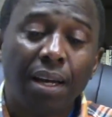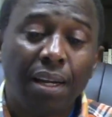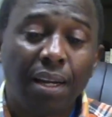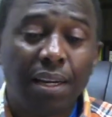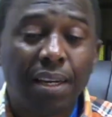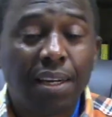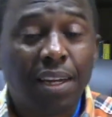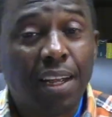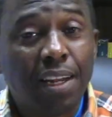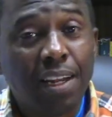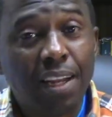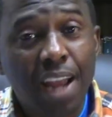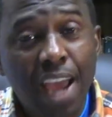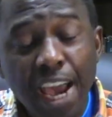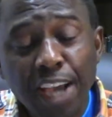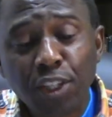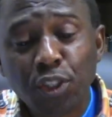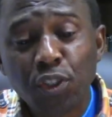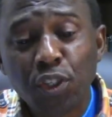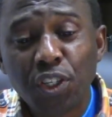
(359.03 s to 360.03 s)
The
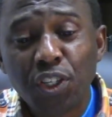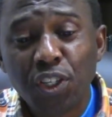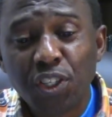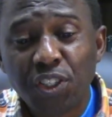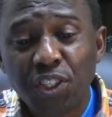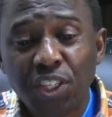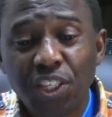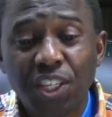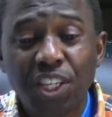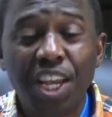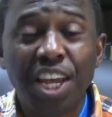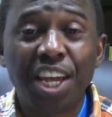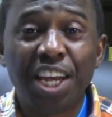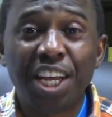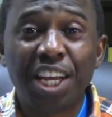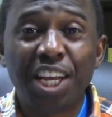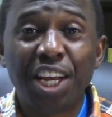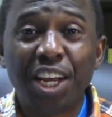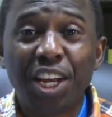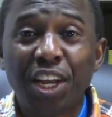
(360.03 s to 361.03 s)
next scene
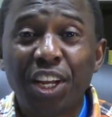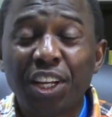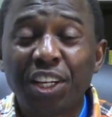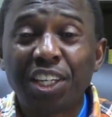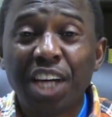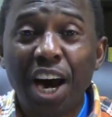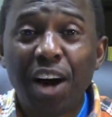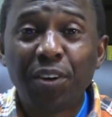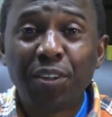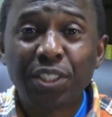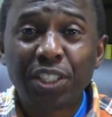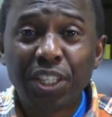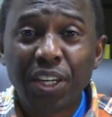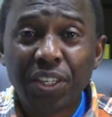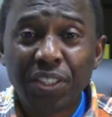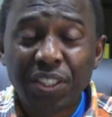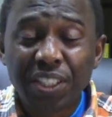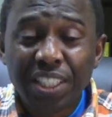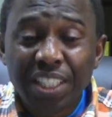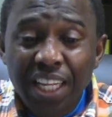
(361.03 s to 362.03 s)
tells
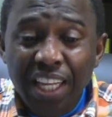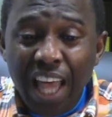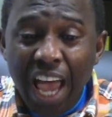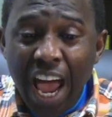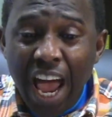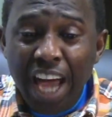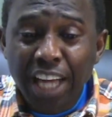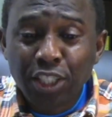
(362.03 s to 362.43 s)
us that